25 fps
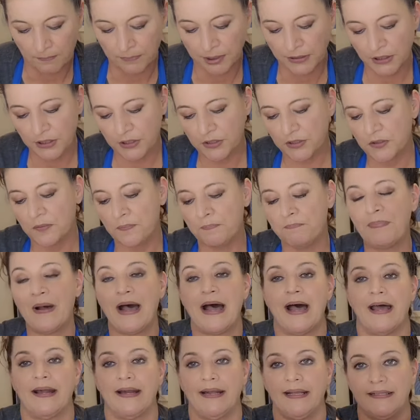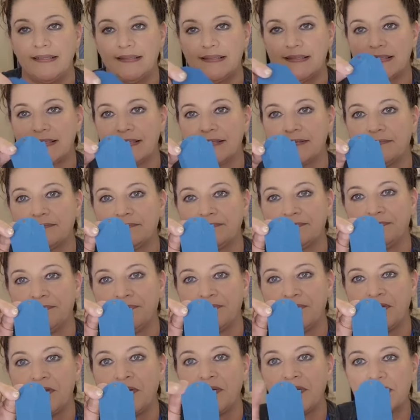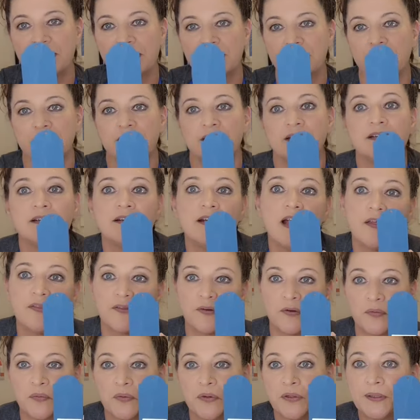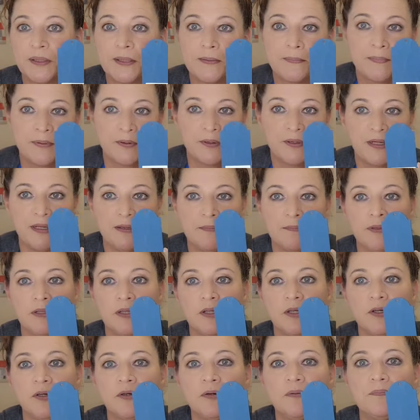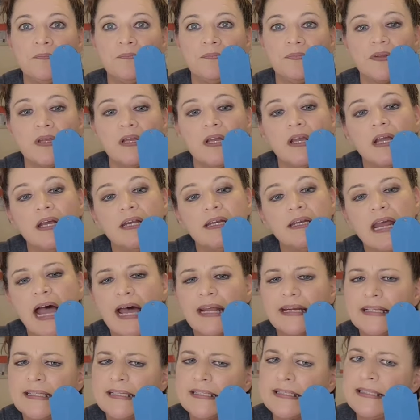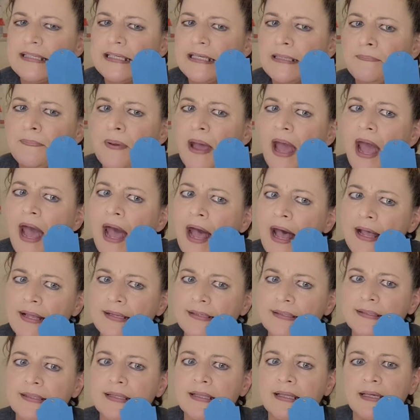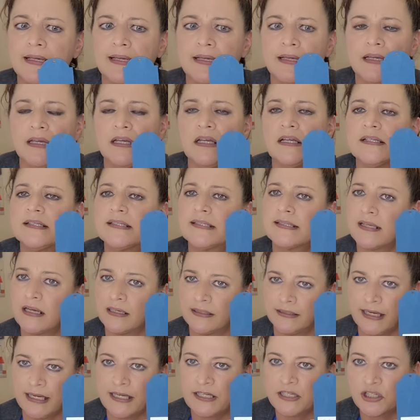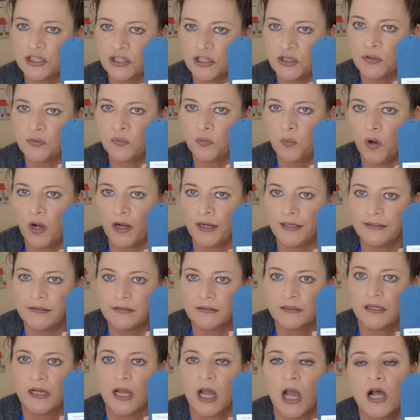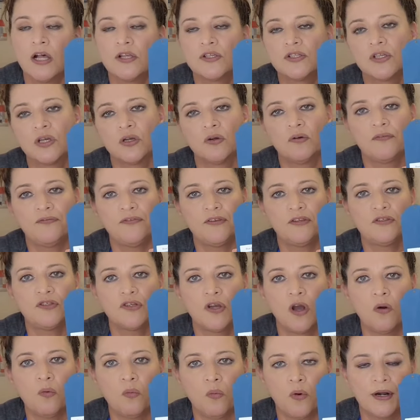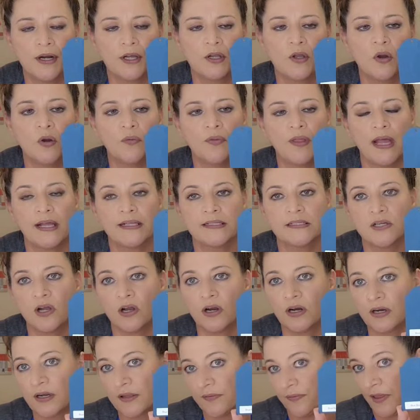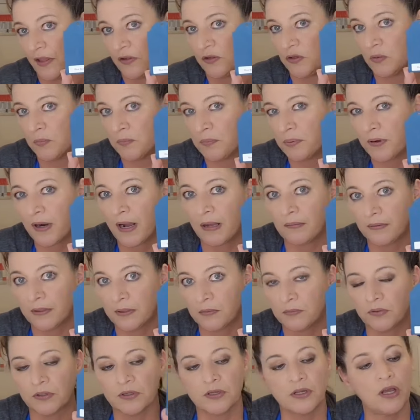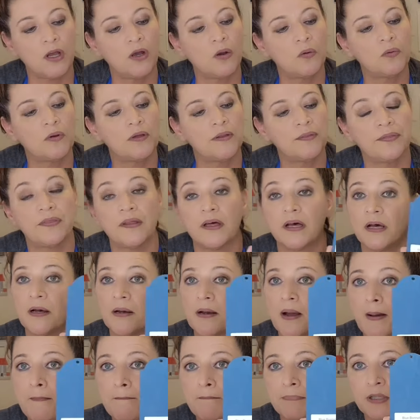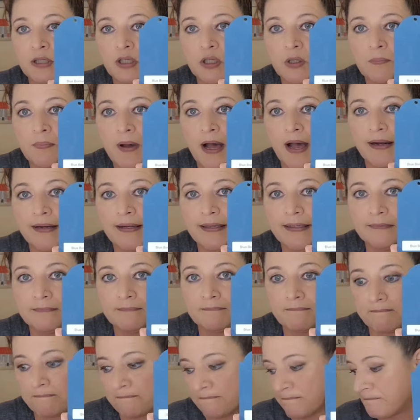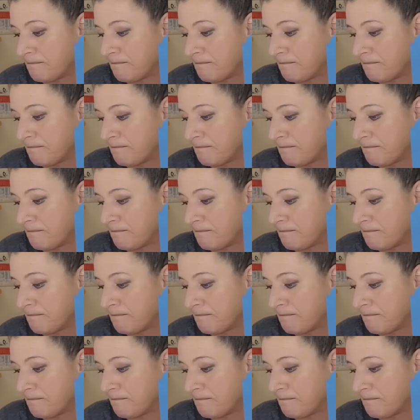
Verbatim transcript: Blue bonnet. So this is another really pretty blue. Not as deep as the Sunday suit one. So if you don't want to go that dark, then you probably will go with a blue bonnet.